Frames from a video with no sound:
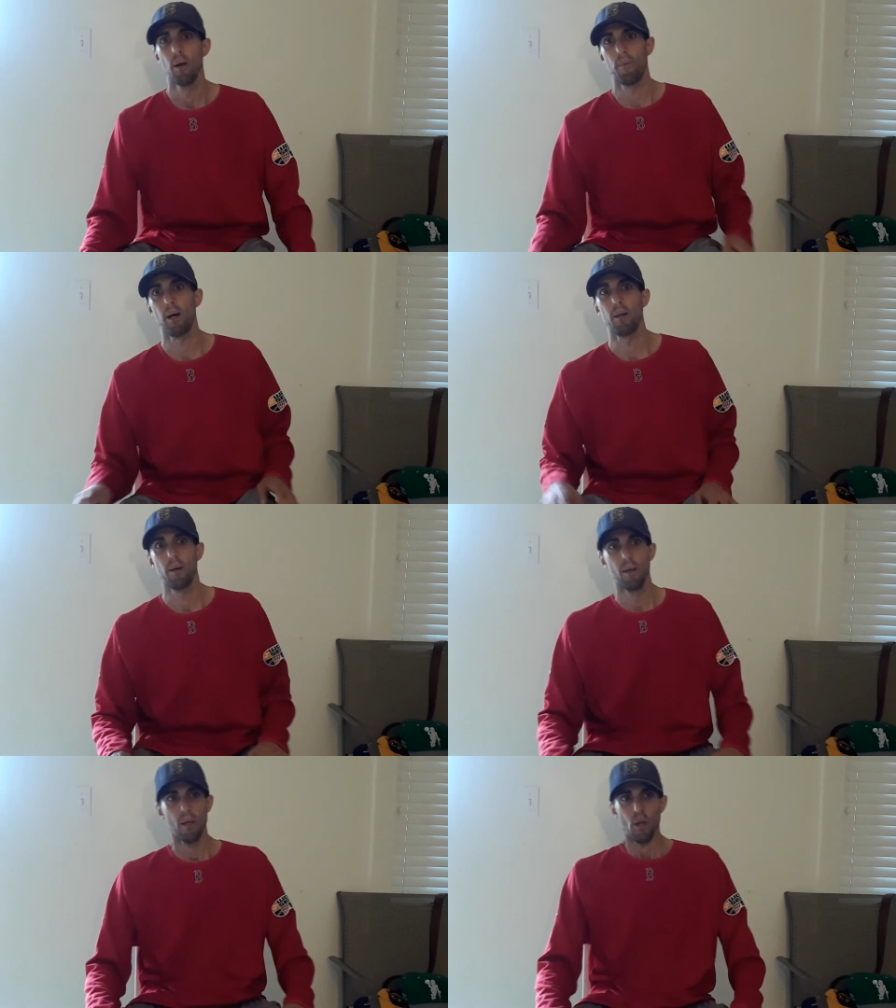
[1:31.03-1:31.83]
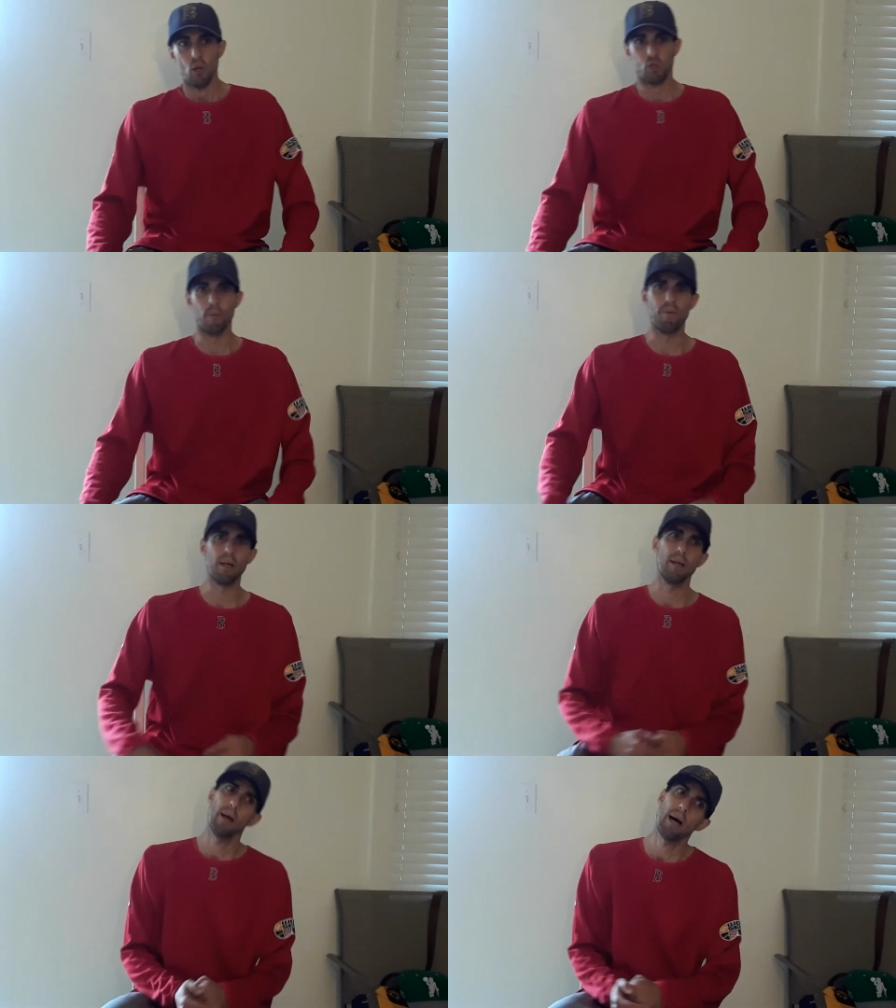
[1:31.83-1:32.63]
But should
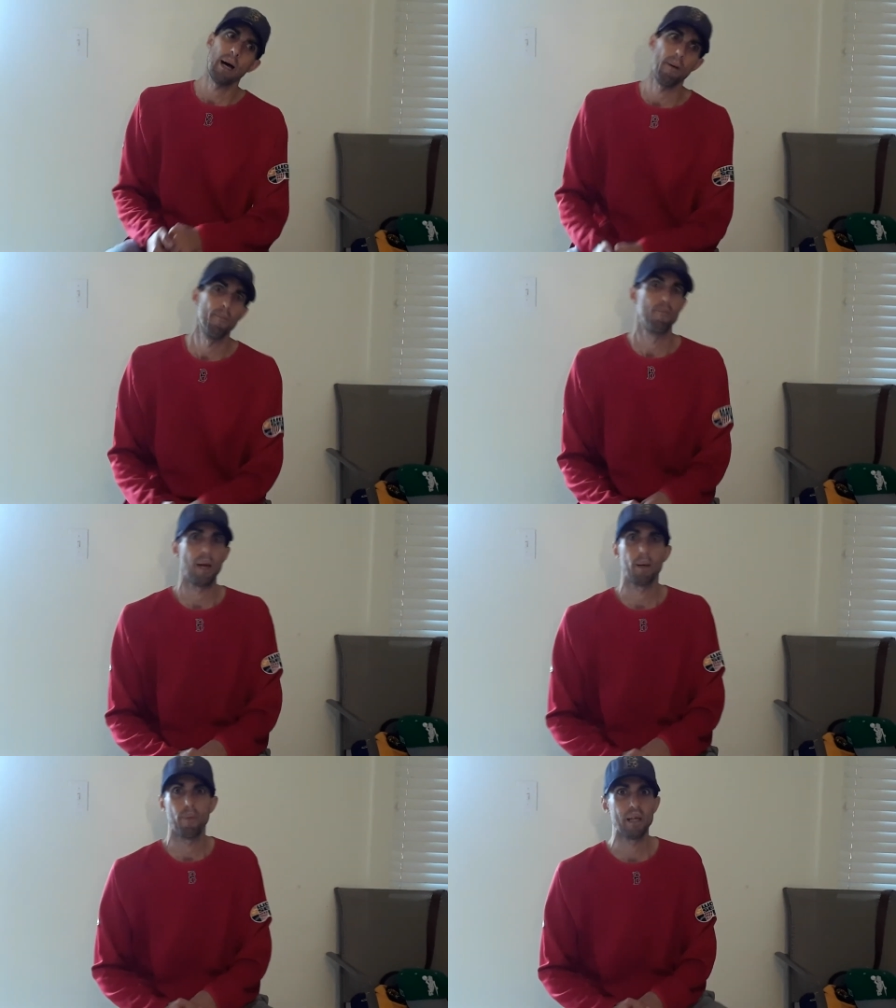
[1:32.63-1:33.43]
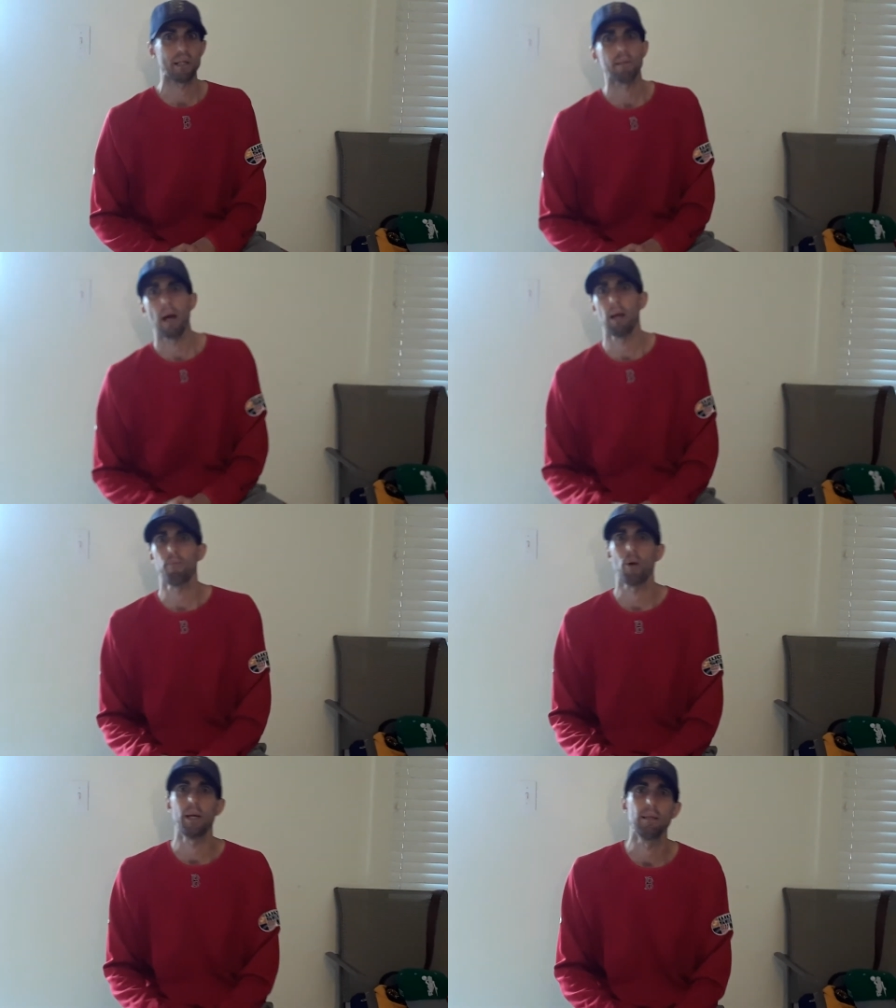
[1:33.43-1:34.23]
be um, basic
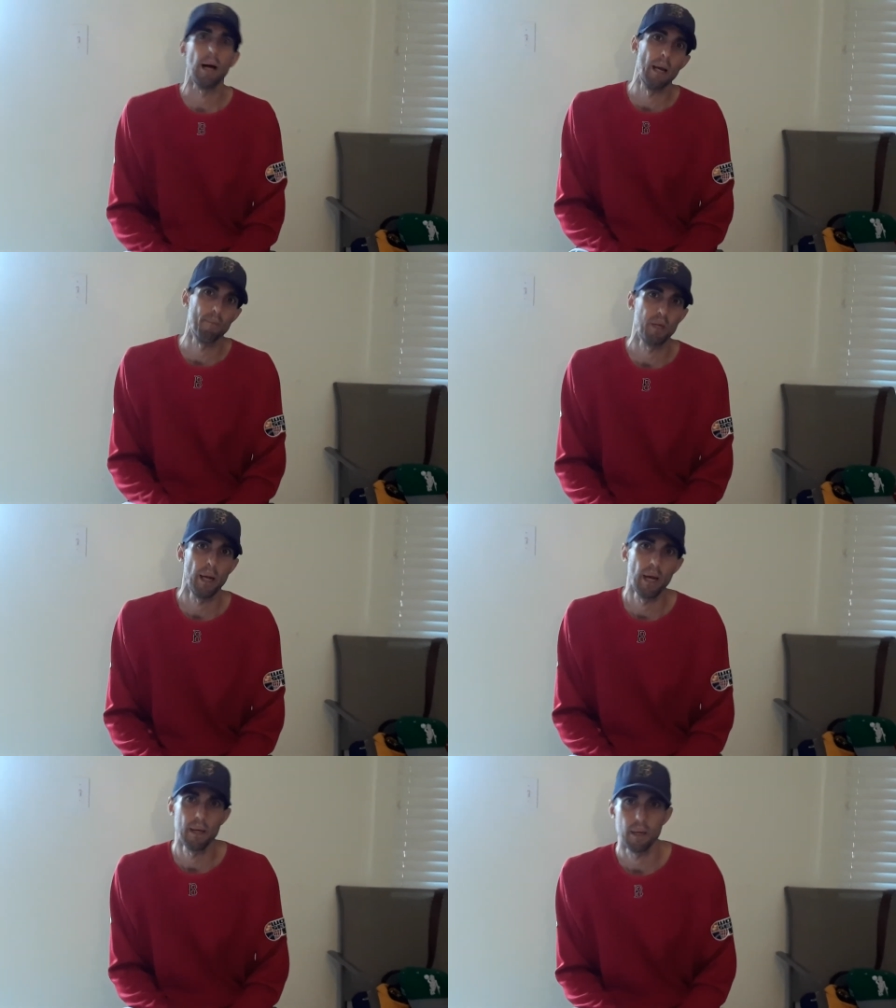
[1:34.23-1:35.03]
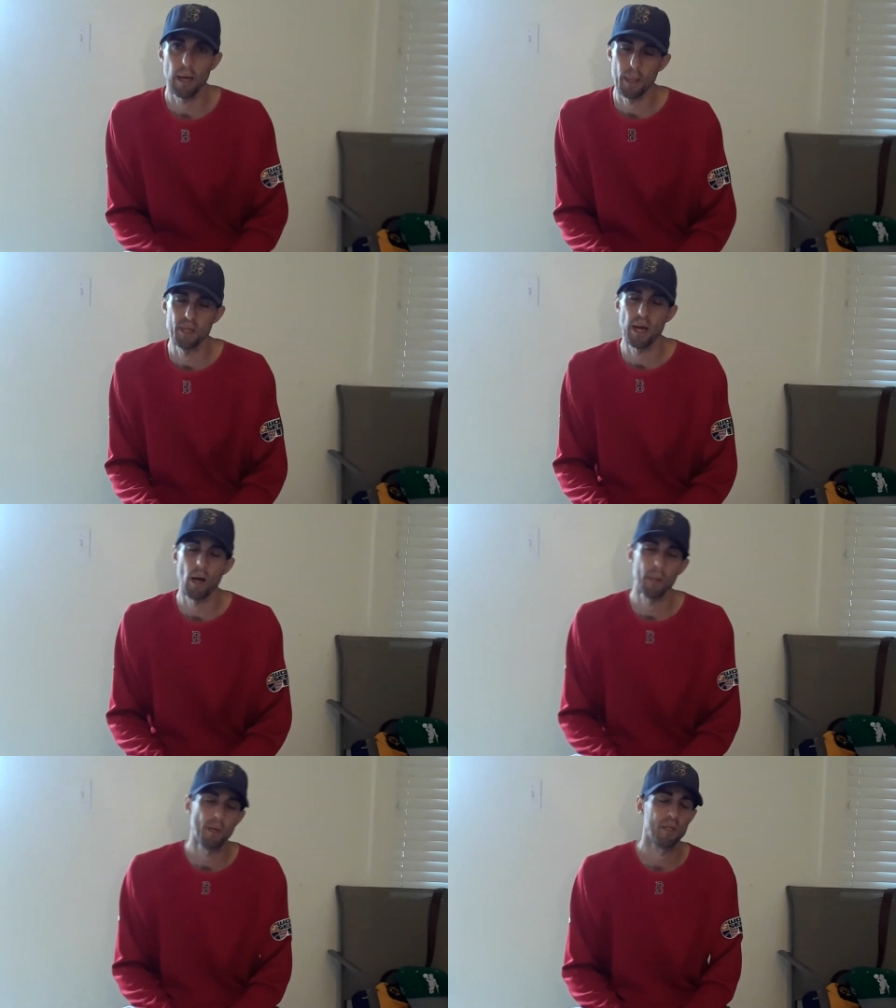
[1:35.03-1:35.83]
lineup, righty lineup today. I had a day
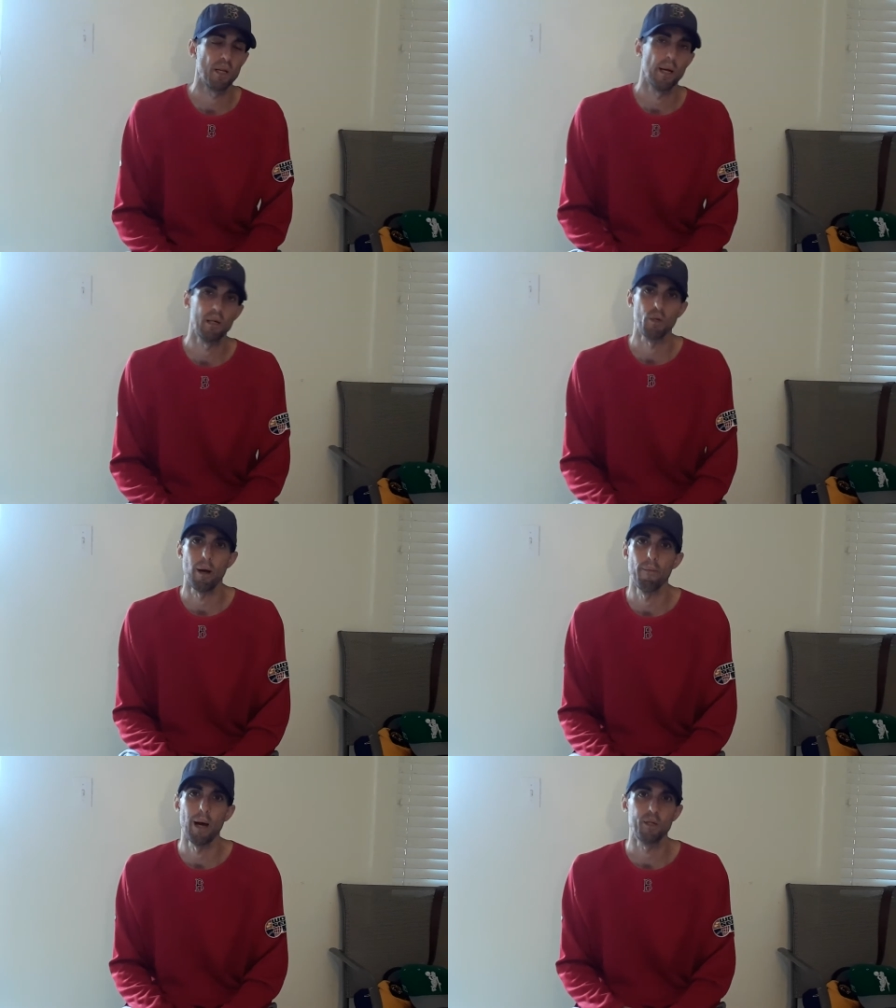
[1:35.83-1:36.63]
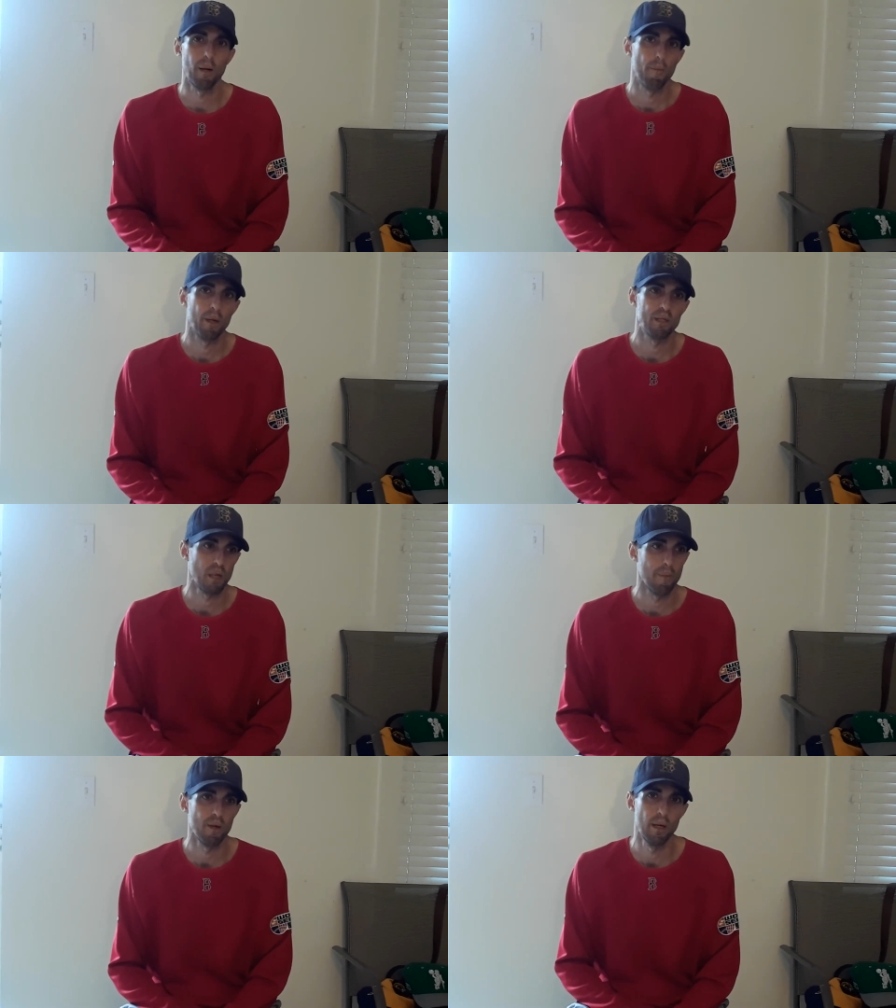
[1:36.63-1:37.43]
off yesterday, so I imagine everybody's
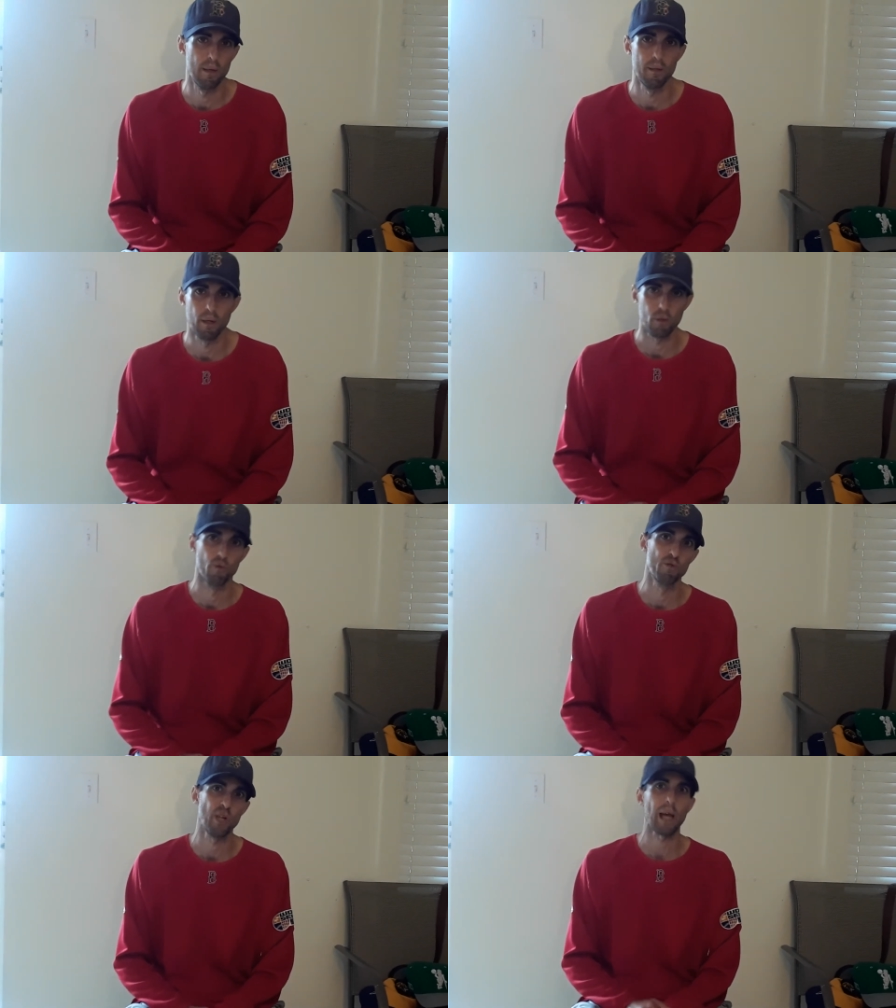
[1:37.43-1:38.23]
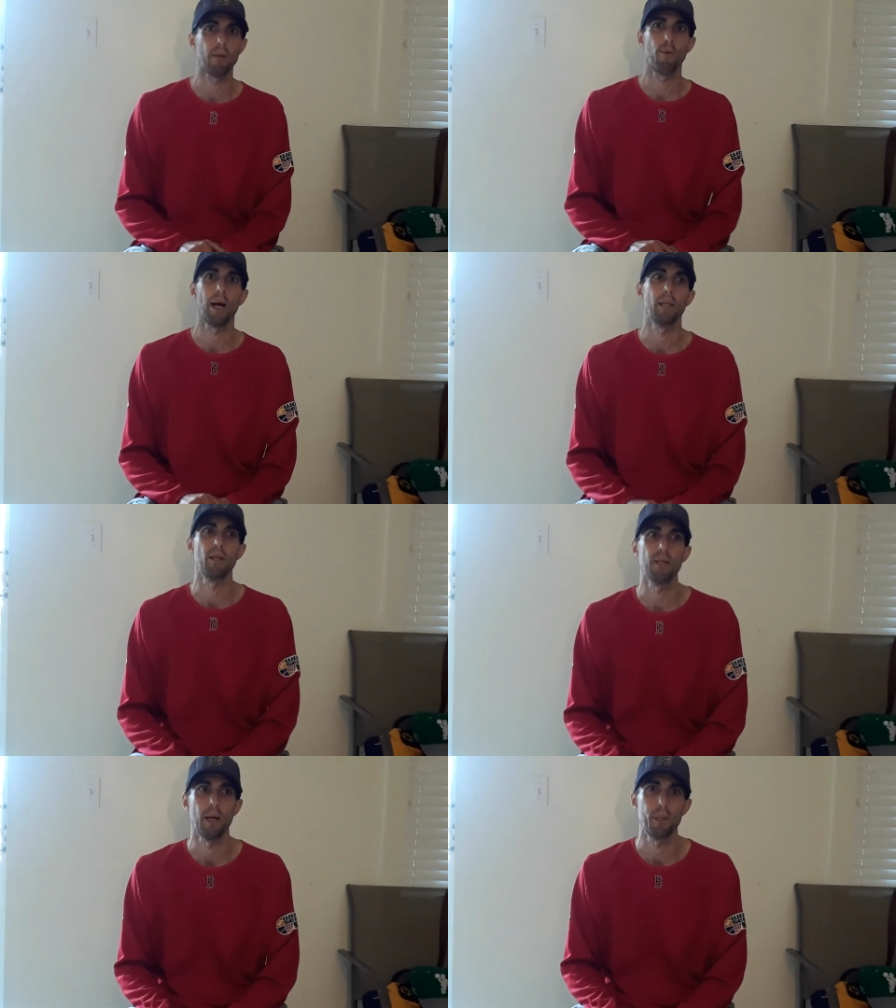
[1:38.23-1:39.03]
going to be in, including Jackie
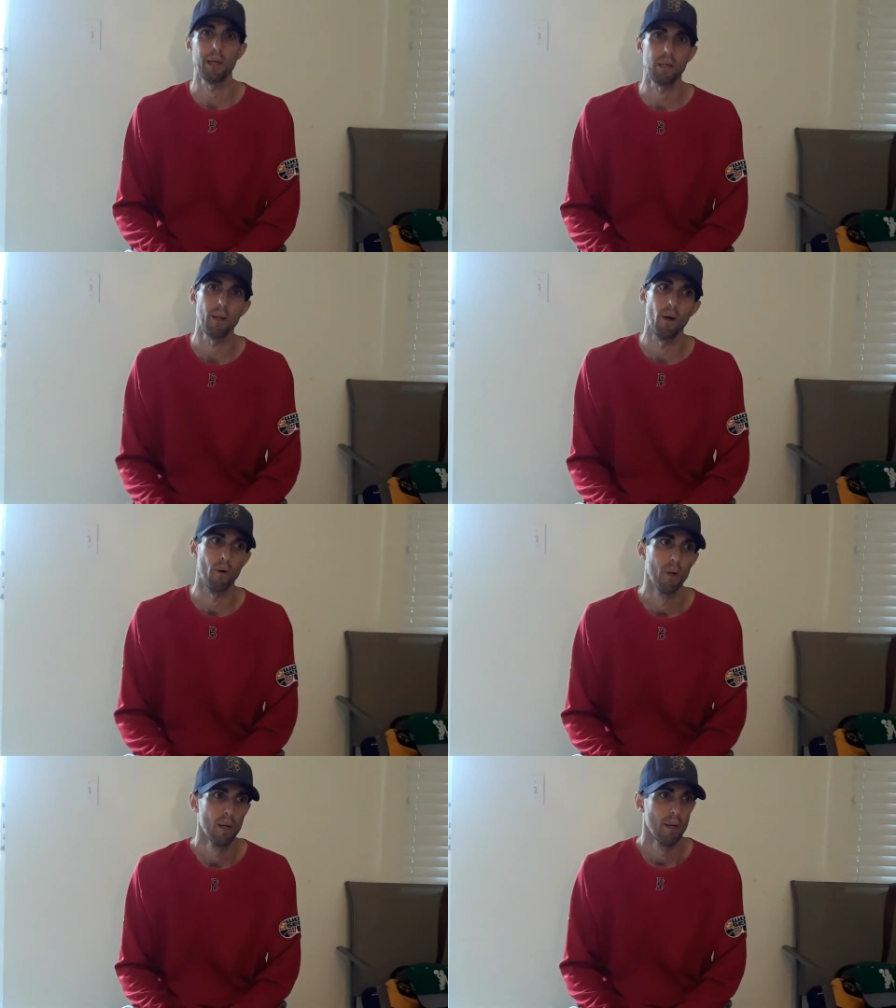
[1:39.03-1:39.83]
Bradley. I think, you know,